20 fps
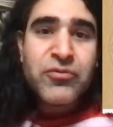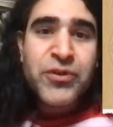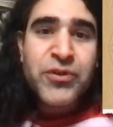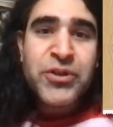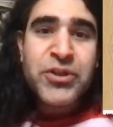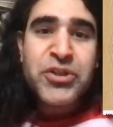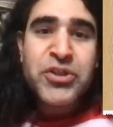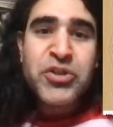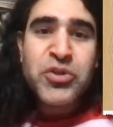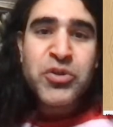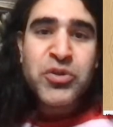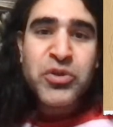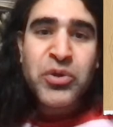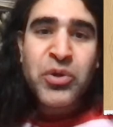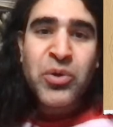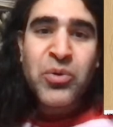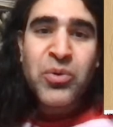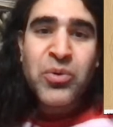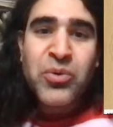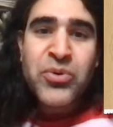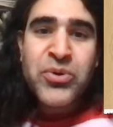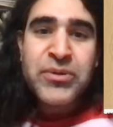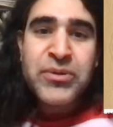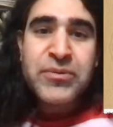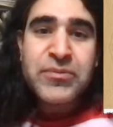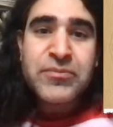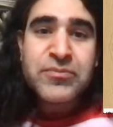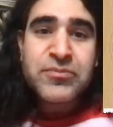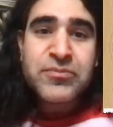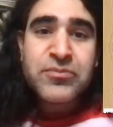you go
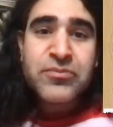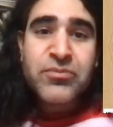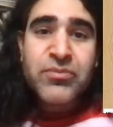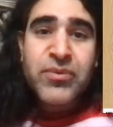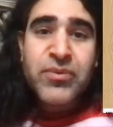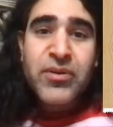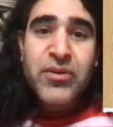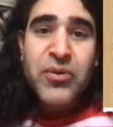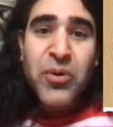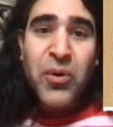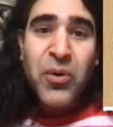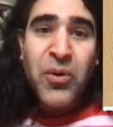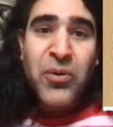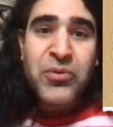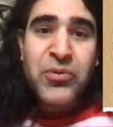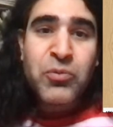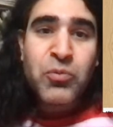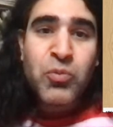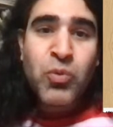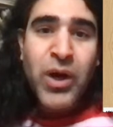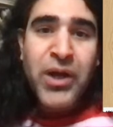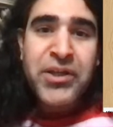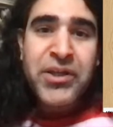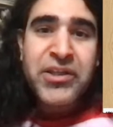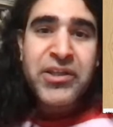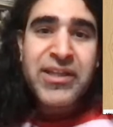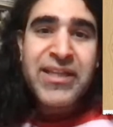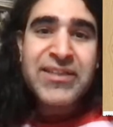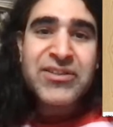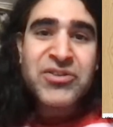on one
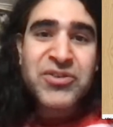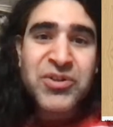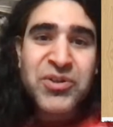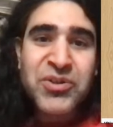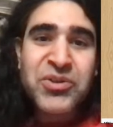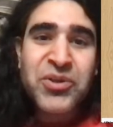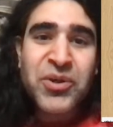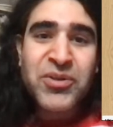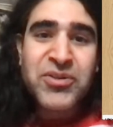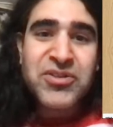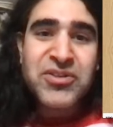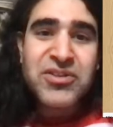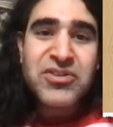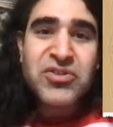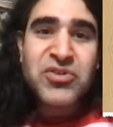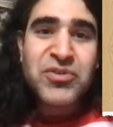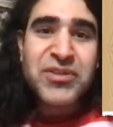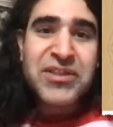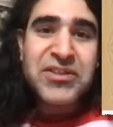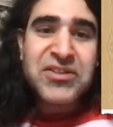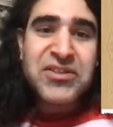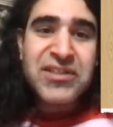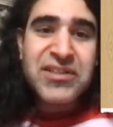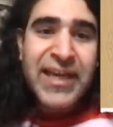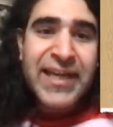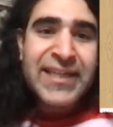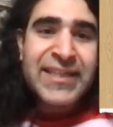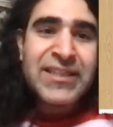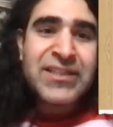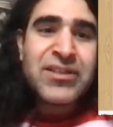little knot, so there's
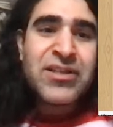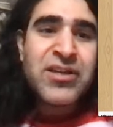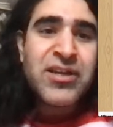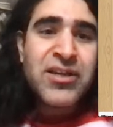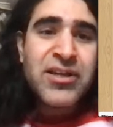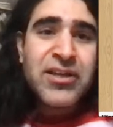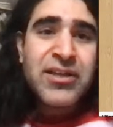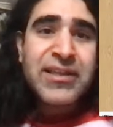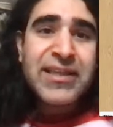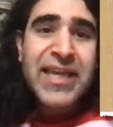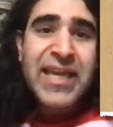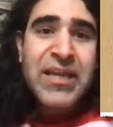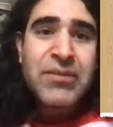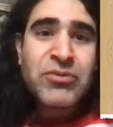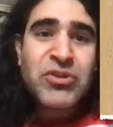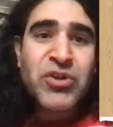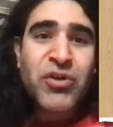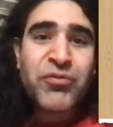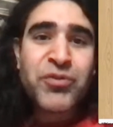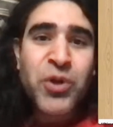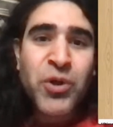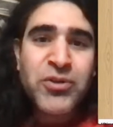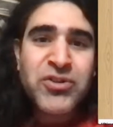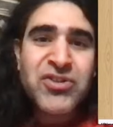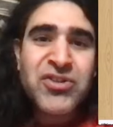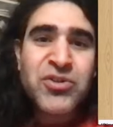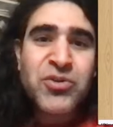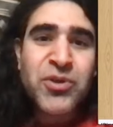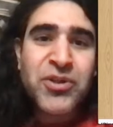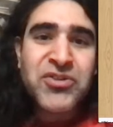9 games of Noughts
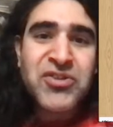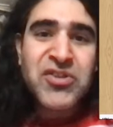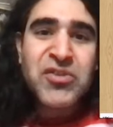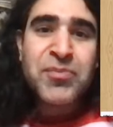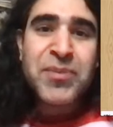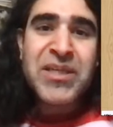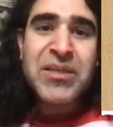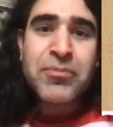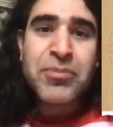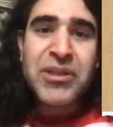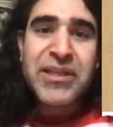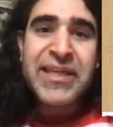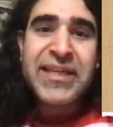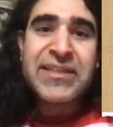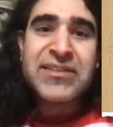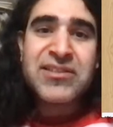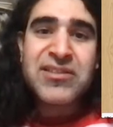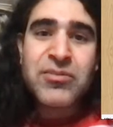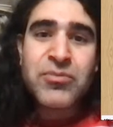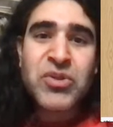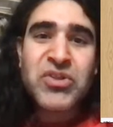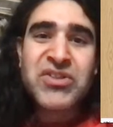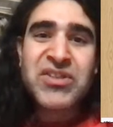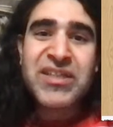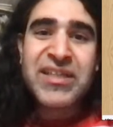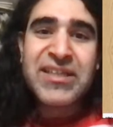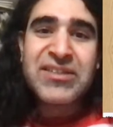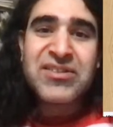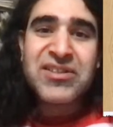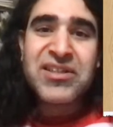and Crosses being played
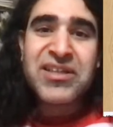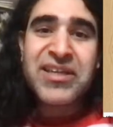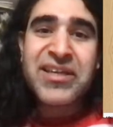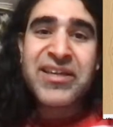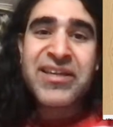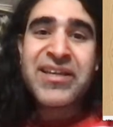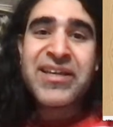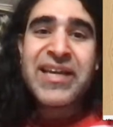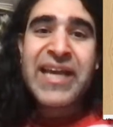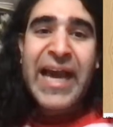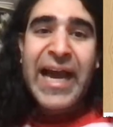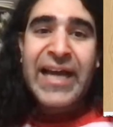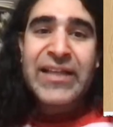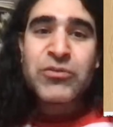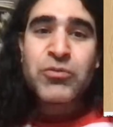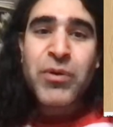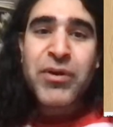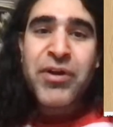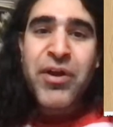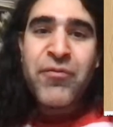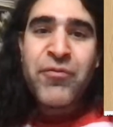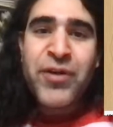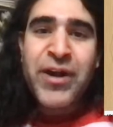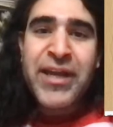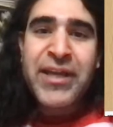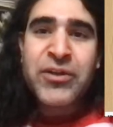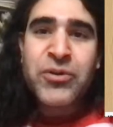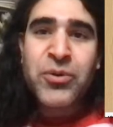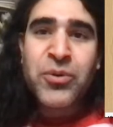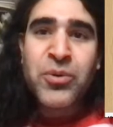simultaneously, and wherever I
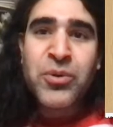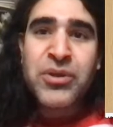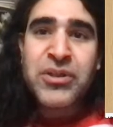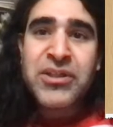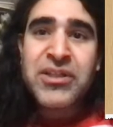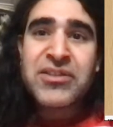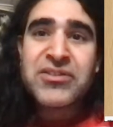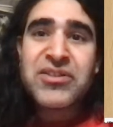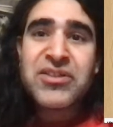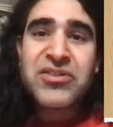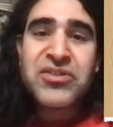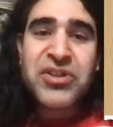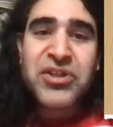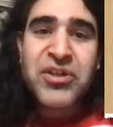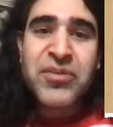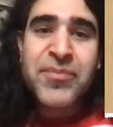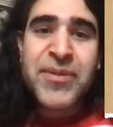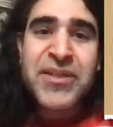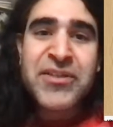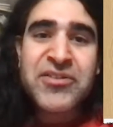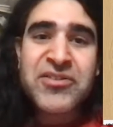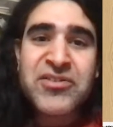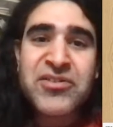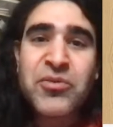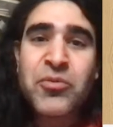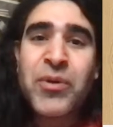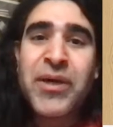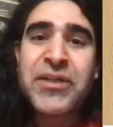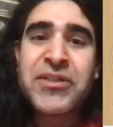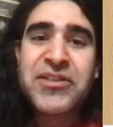go determines
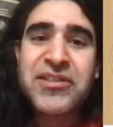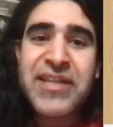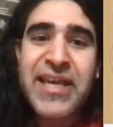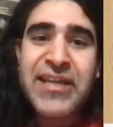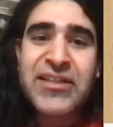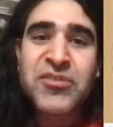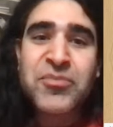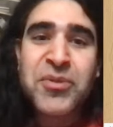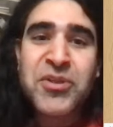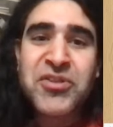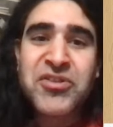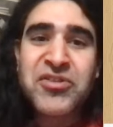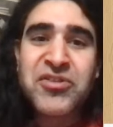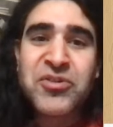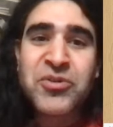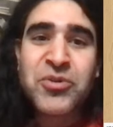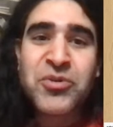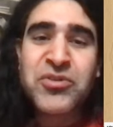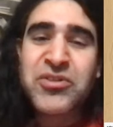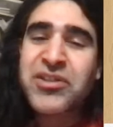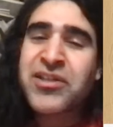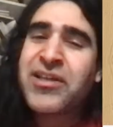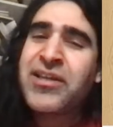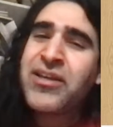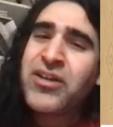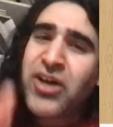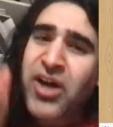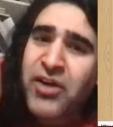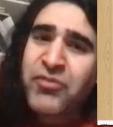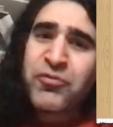where the next person goes.
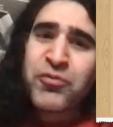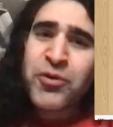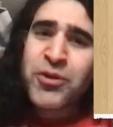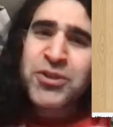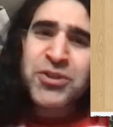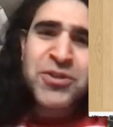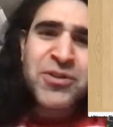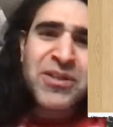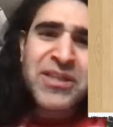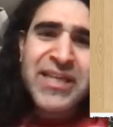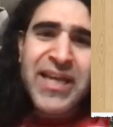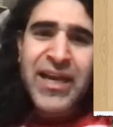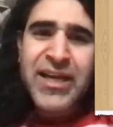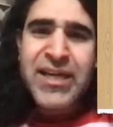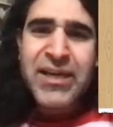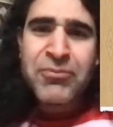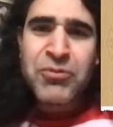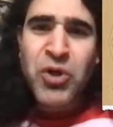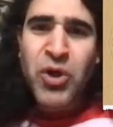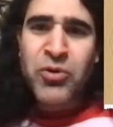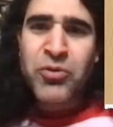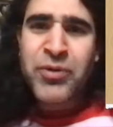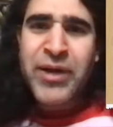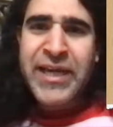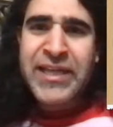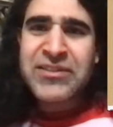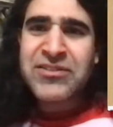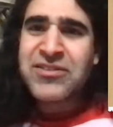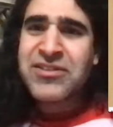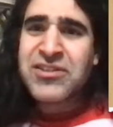Unfortunately, I am not
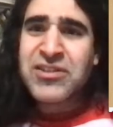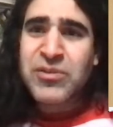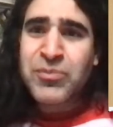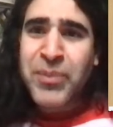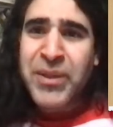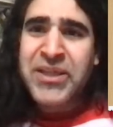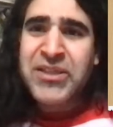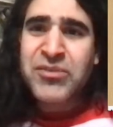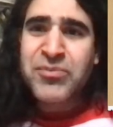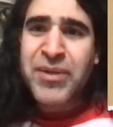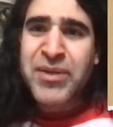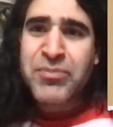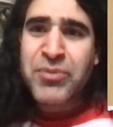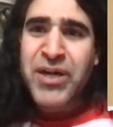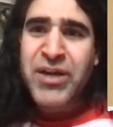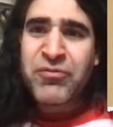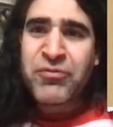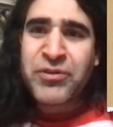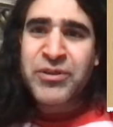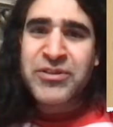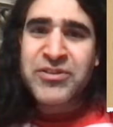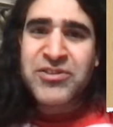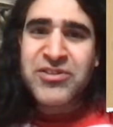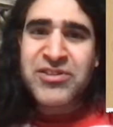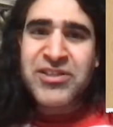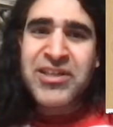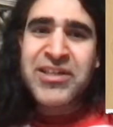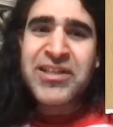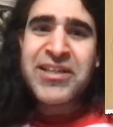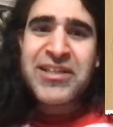red, despite my preference.
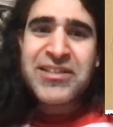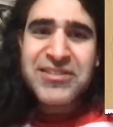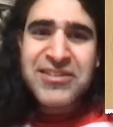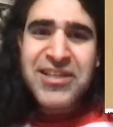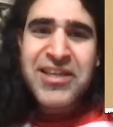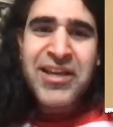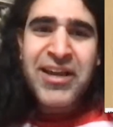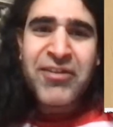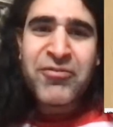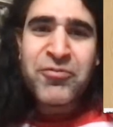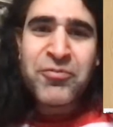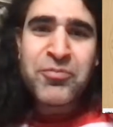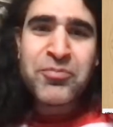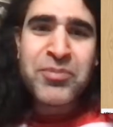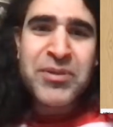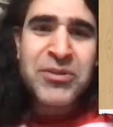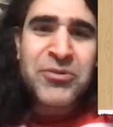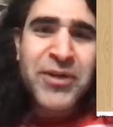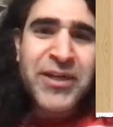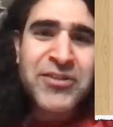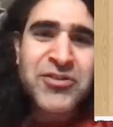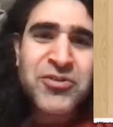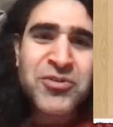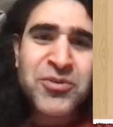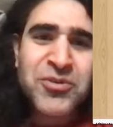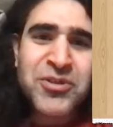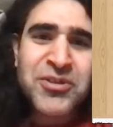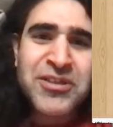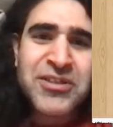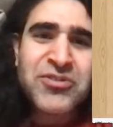They have been red, so
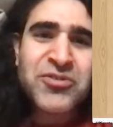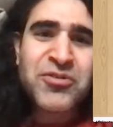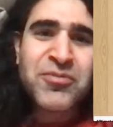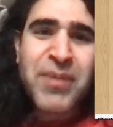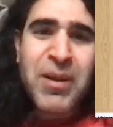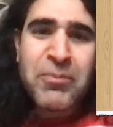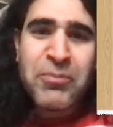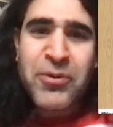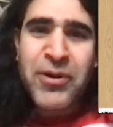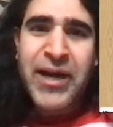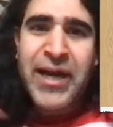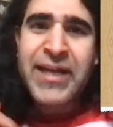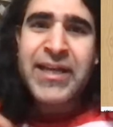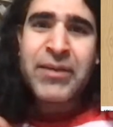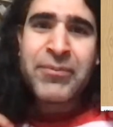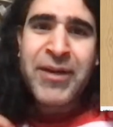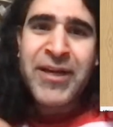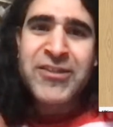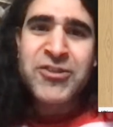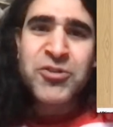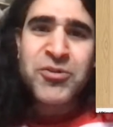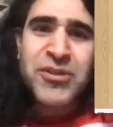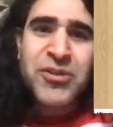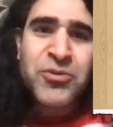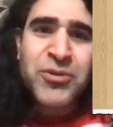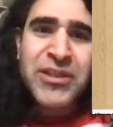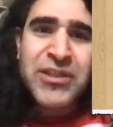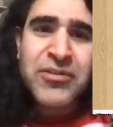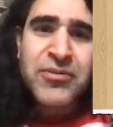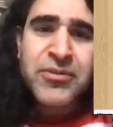you need to remember, I am actually
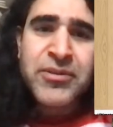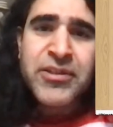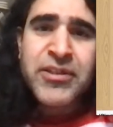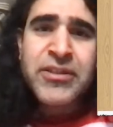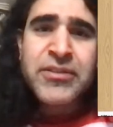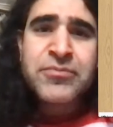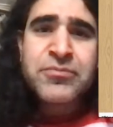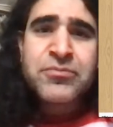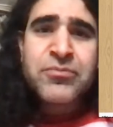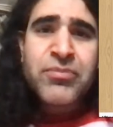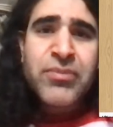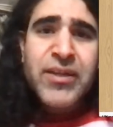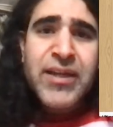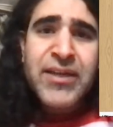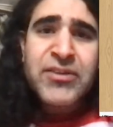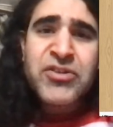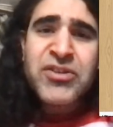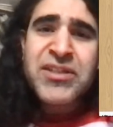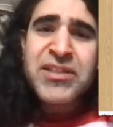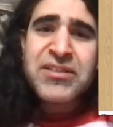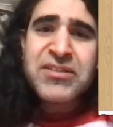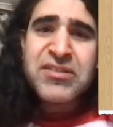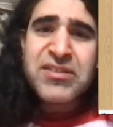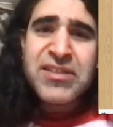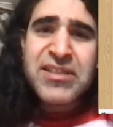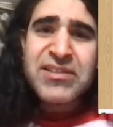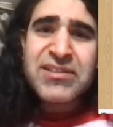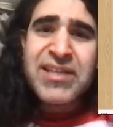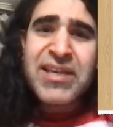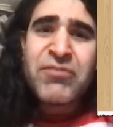green. As you can
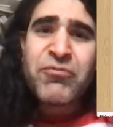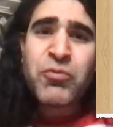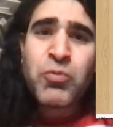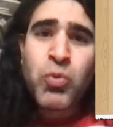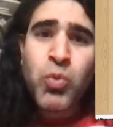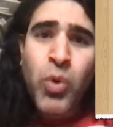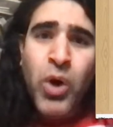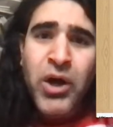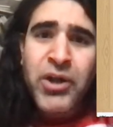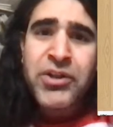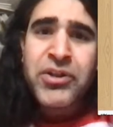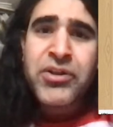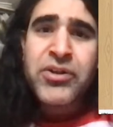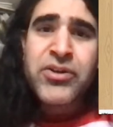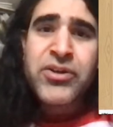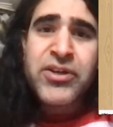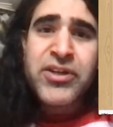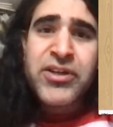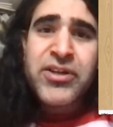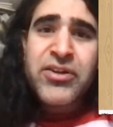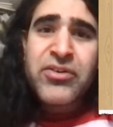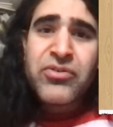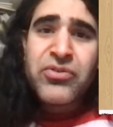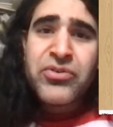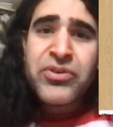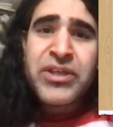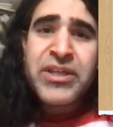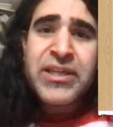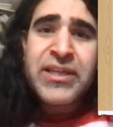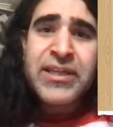see, they've won
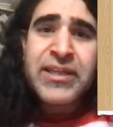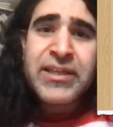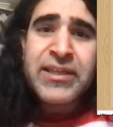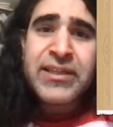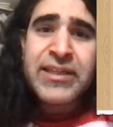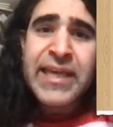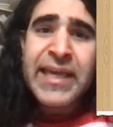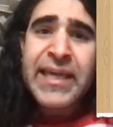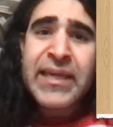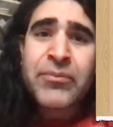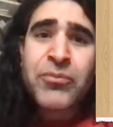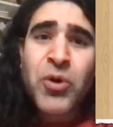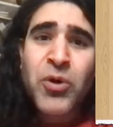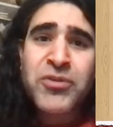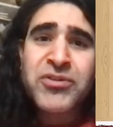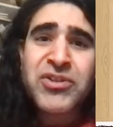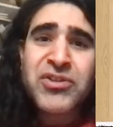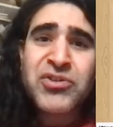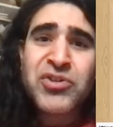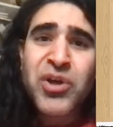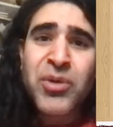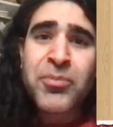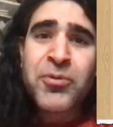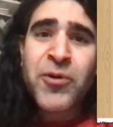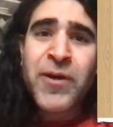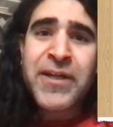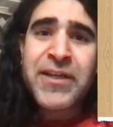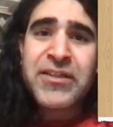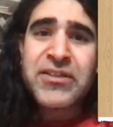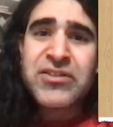the game on the top
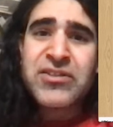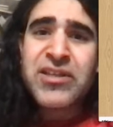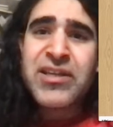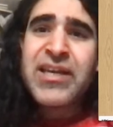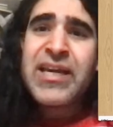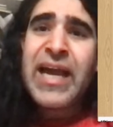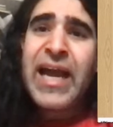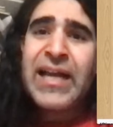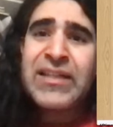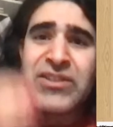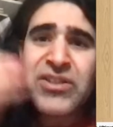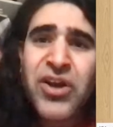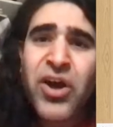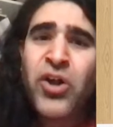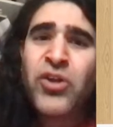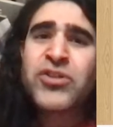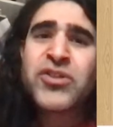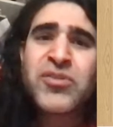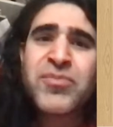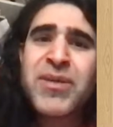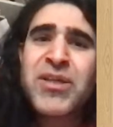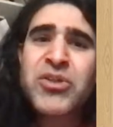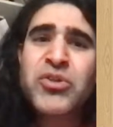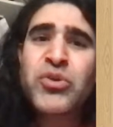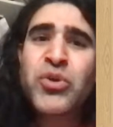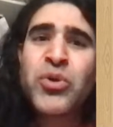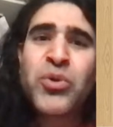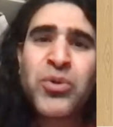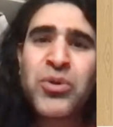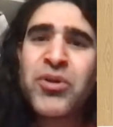right, and the ultimate
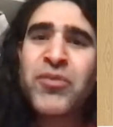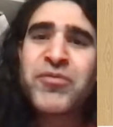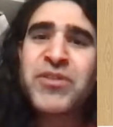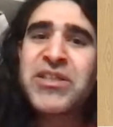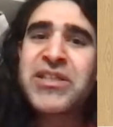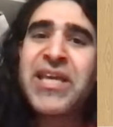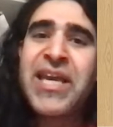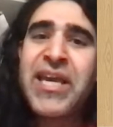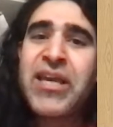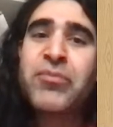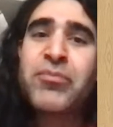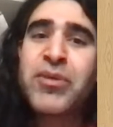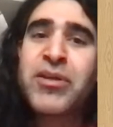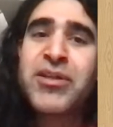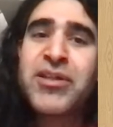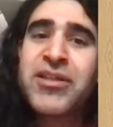goal of the game